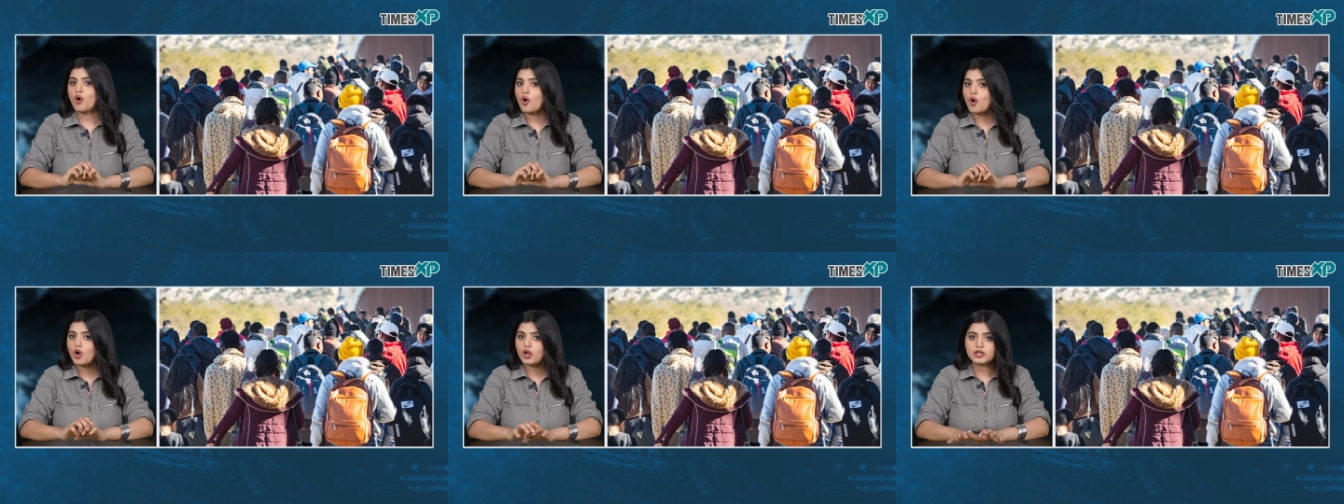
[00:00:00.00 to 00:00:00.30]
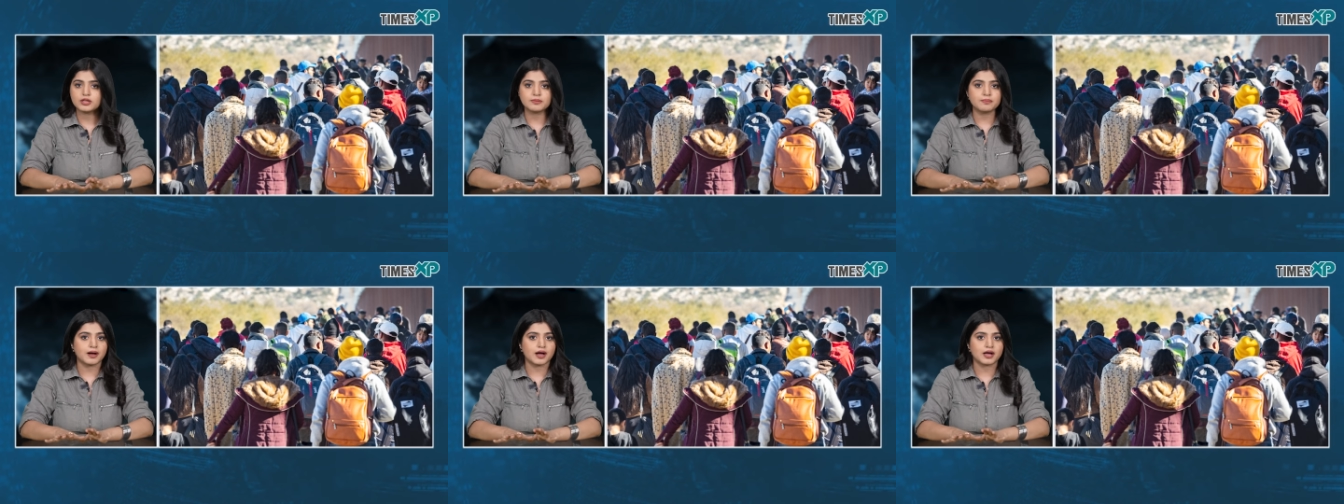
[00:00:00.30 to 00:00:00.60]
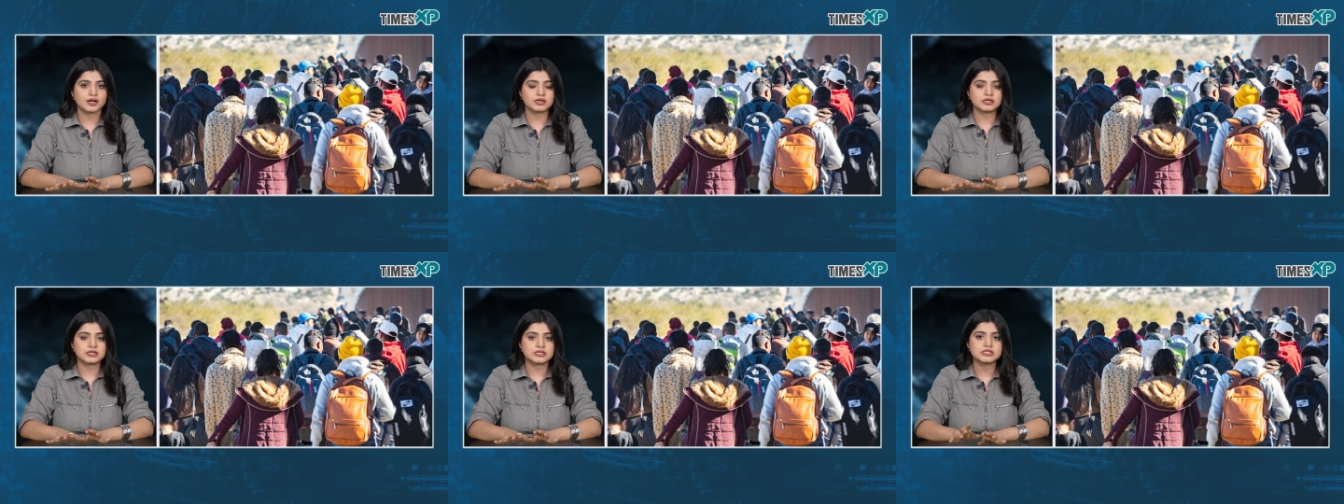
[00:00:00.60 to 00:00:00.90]
all the
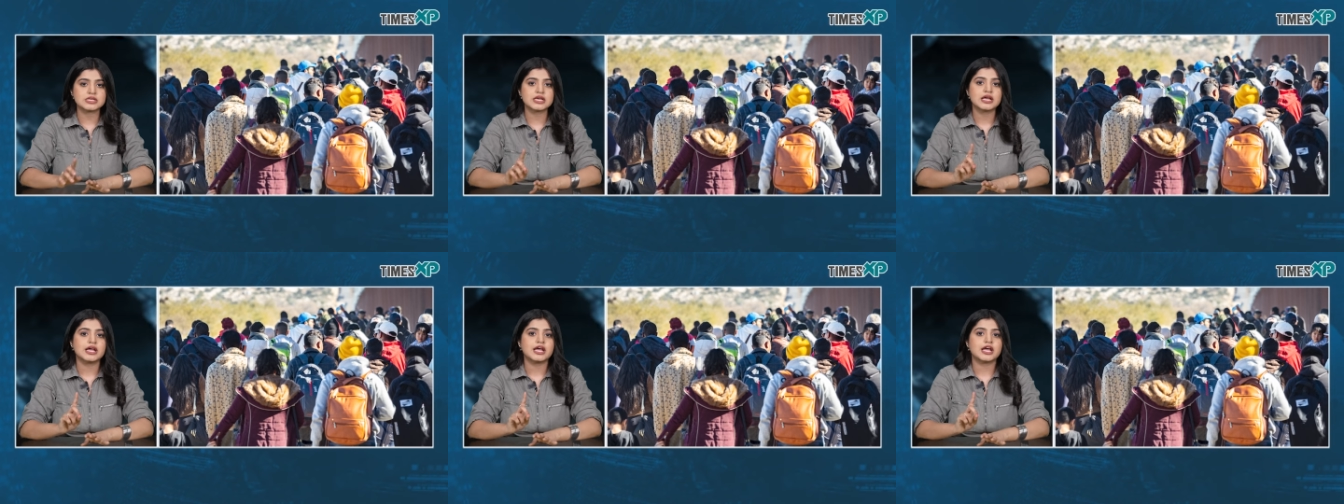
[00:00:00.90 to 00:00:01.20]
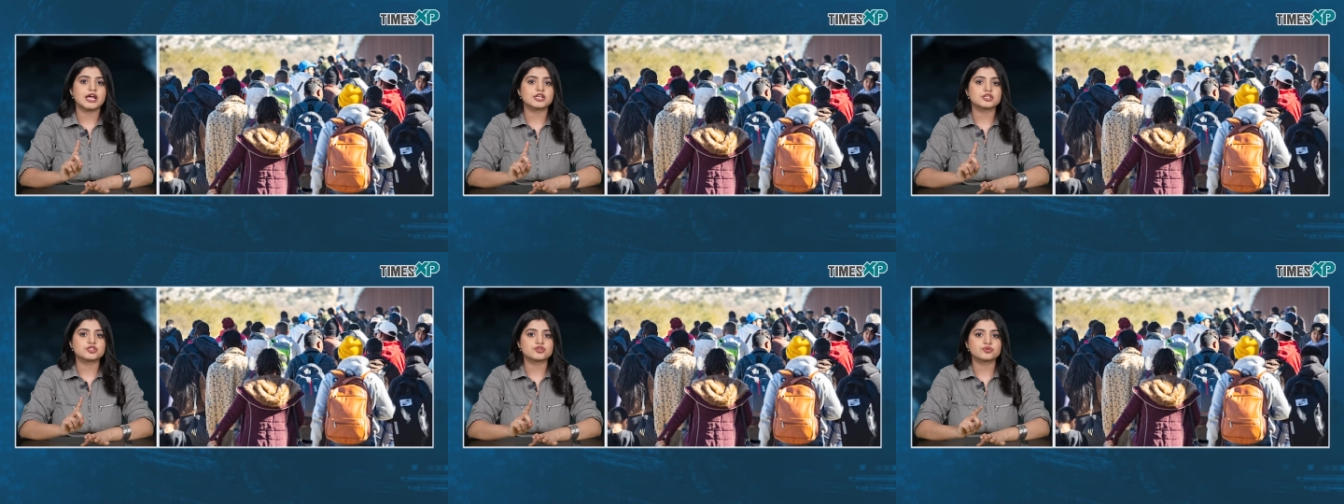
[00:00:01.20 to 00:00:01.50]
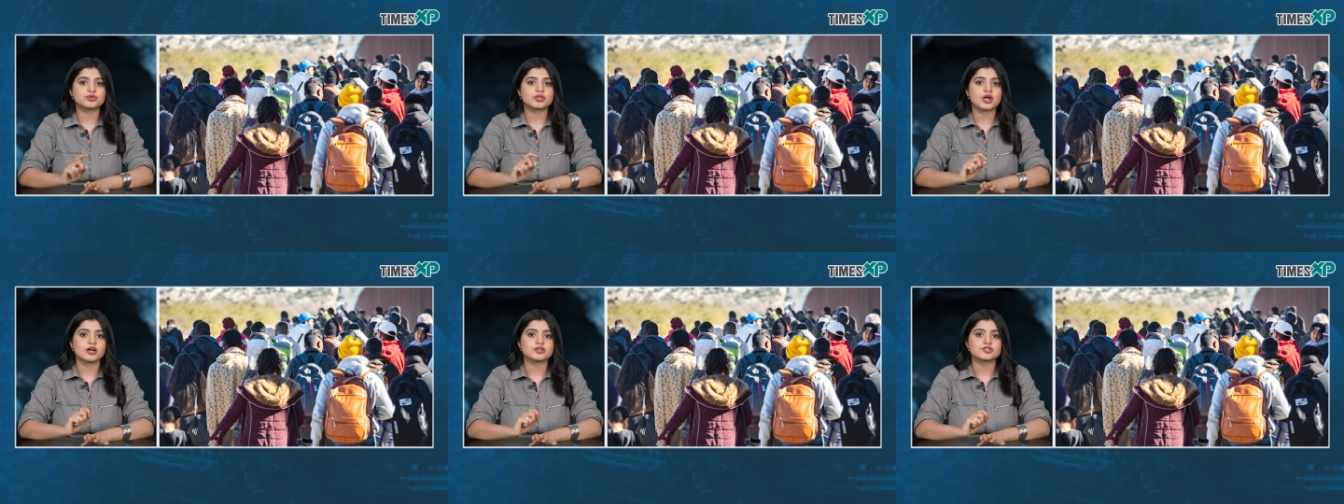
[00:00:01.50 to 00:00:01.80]
buyers in
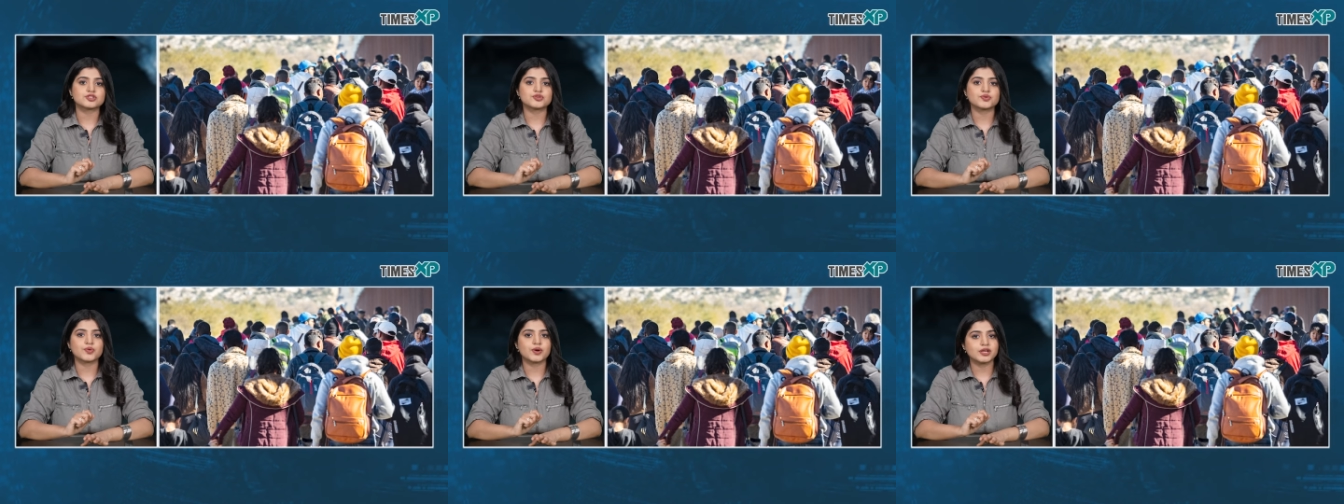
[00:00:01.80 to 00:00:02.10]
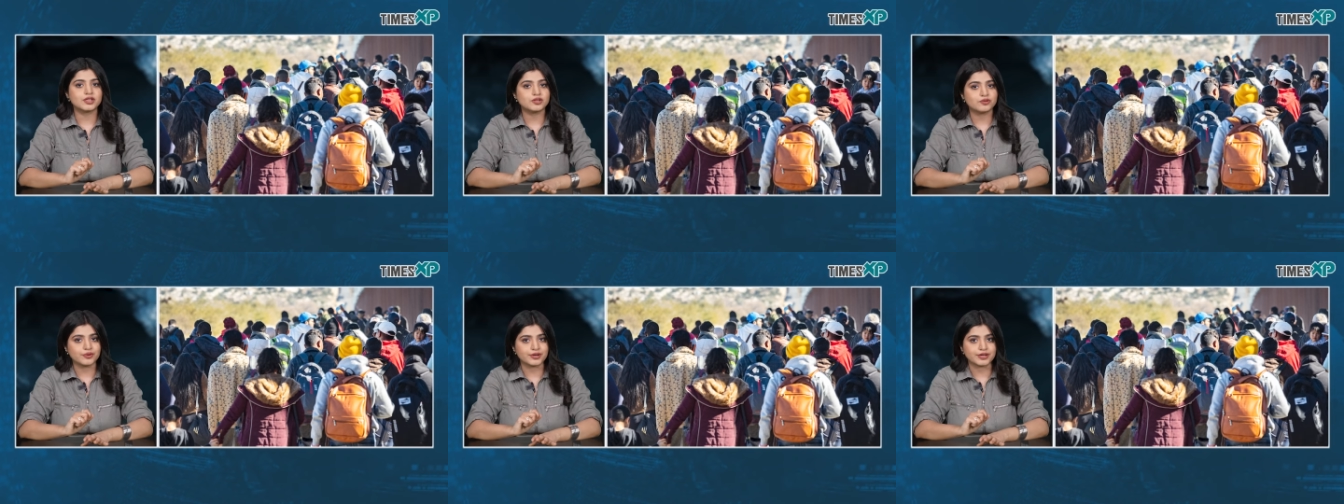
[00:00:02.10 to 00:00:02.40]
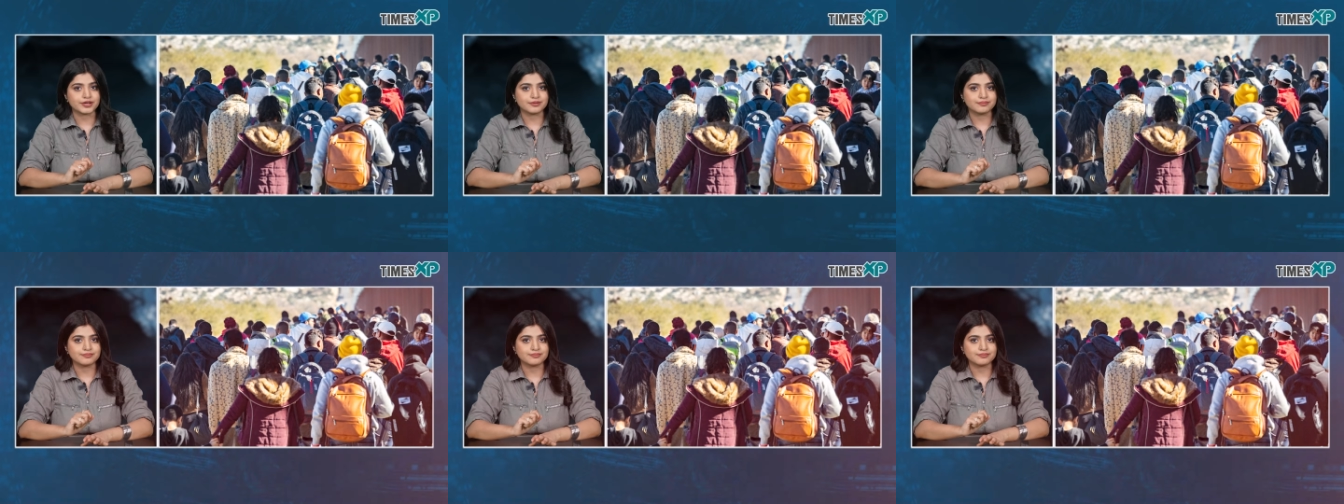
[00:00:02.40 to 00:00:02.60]
2023.